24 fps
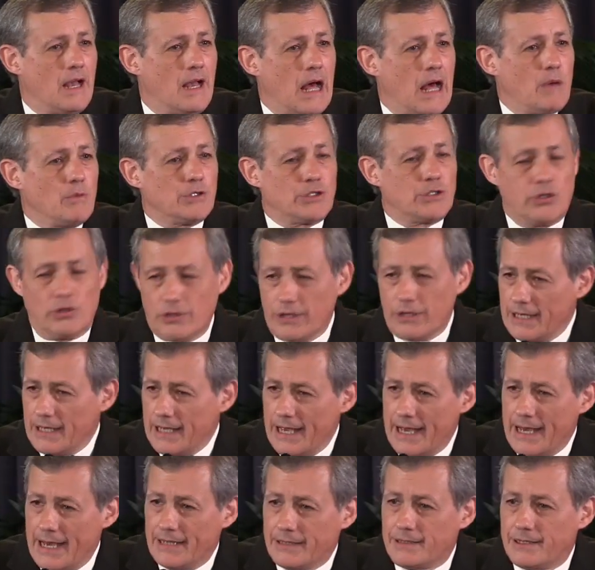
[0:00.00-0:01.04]
I was looking
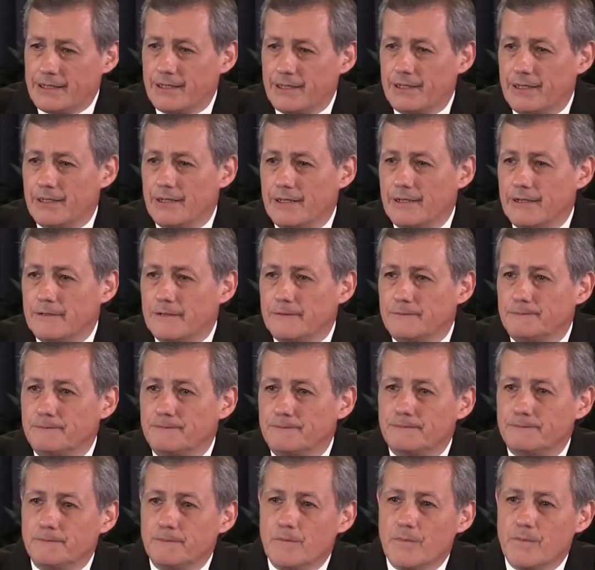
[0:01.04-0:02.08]
at
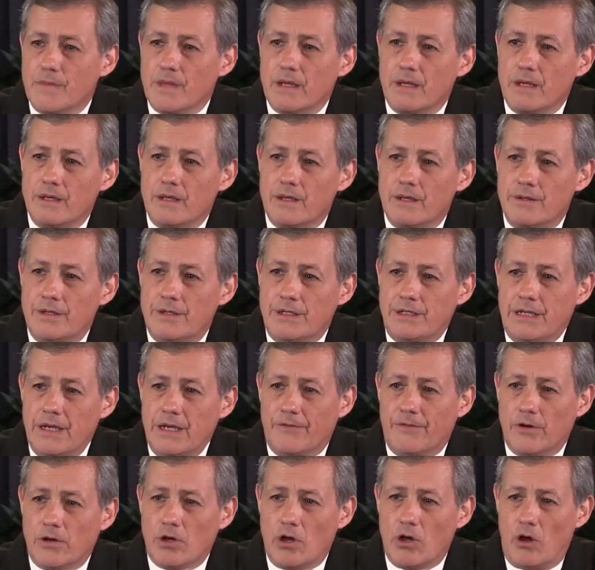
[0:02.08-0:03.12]
the
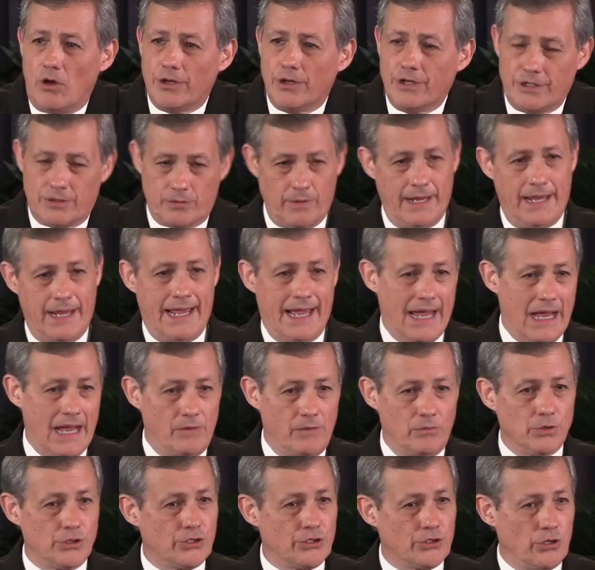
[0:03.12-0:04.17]
difficulties we
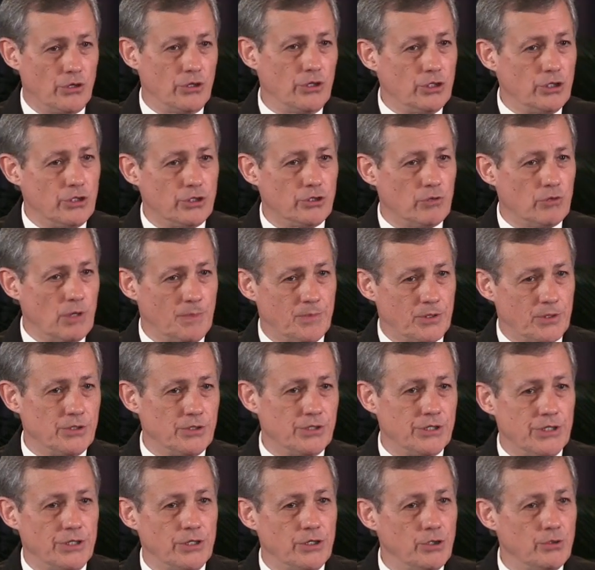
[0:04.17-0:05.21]
have with certain
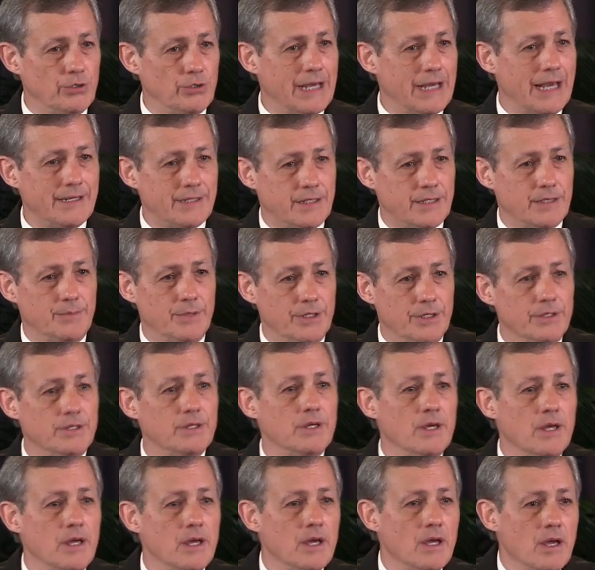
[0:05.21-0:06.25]
scriptures in the New Testament
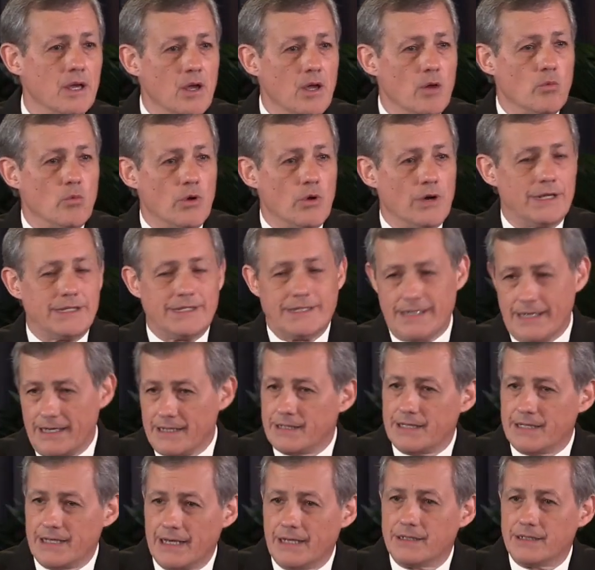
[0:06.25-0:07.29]
where it
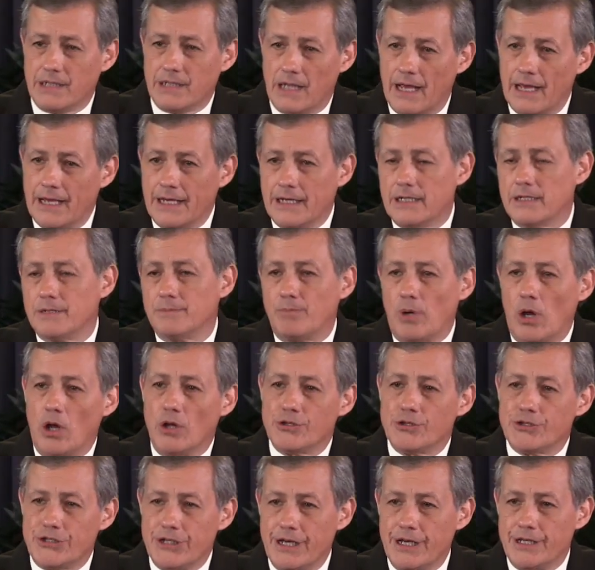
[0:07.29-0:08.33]
says things like,
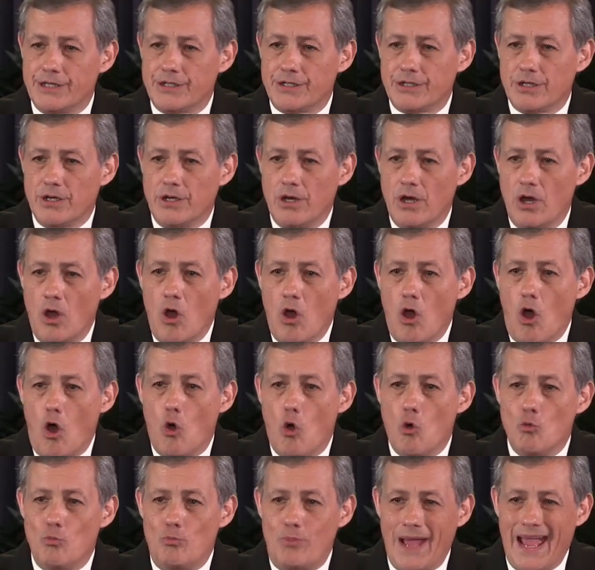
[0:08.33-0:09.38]
Paul says,
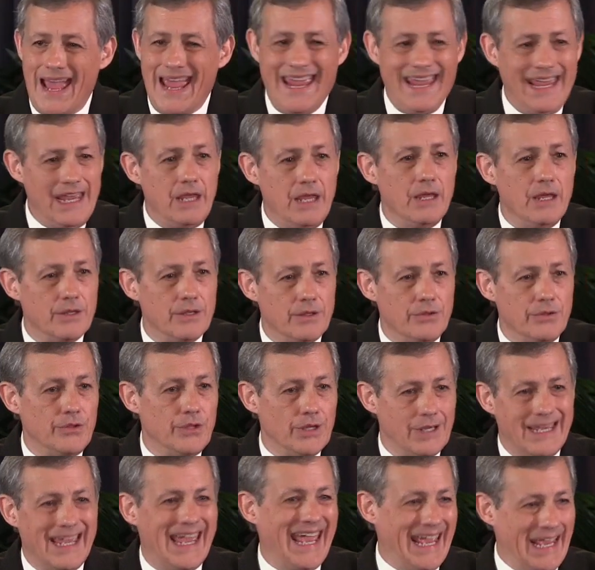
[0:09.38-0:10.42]
obey
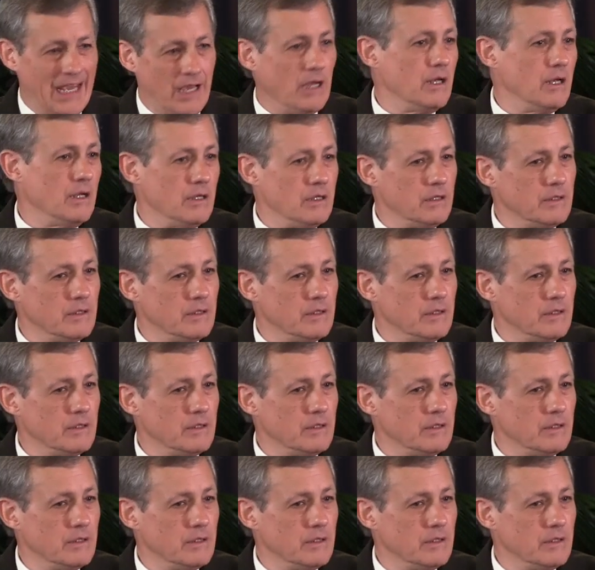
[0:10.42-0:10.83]
the king.